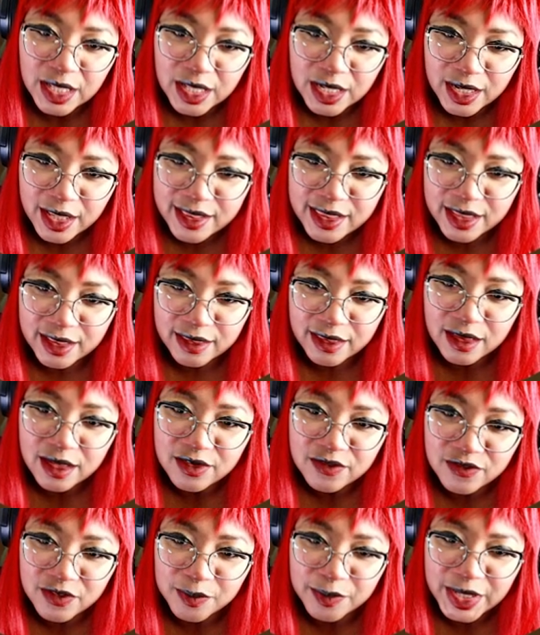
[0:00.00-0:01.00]
Lots of
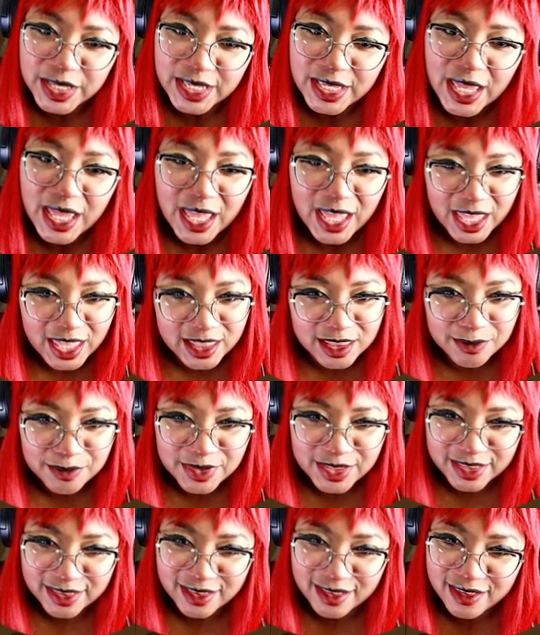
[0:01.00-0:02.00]
sun for me and the
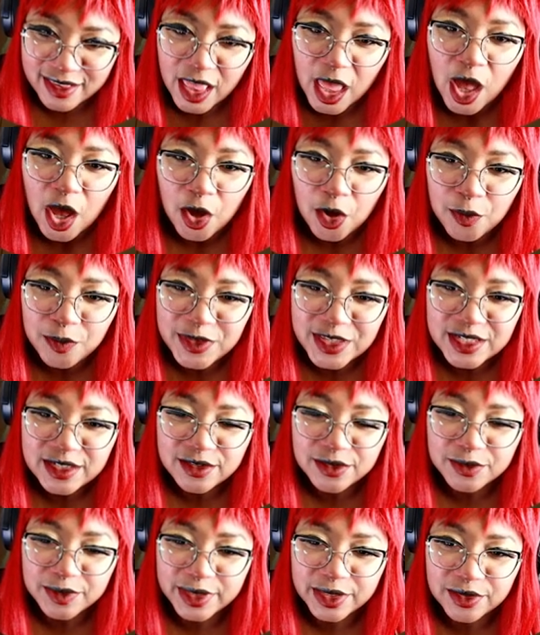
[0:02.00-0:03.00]
missus. Hope you're
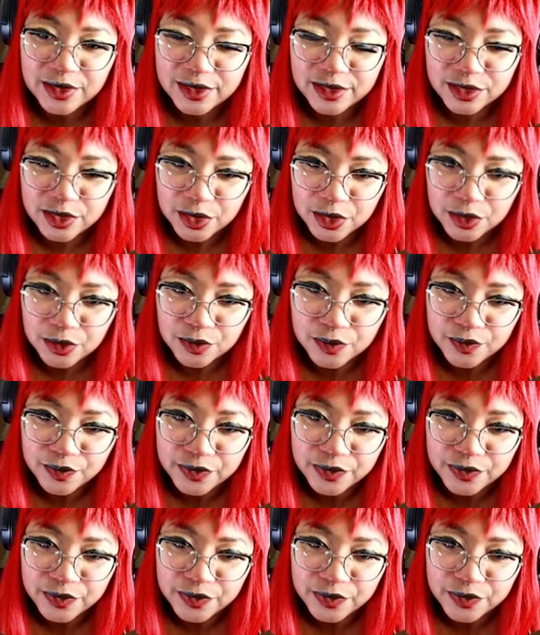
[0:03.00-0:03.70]
doing good too.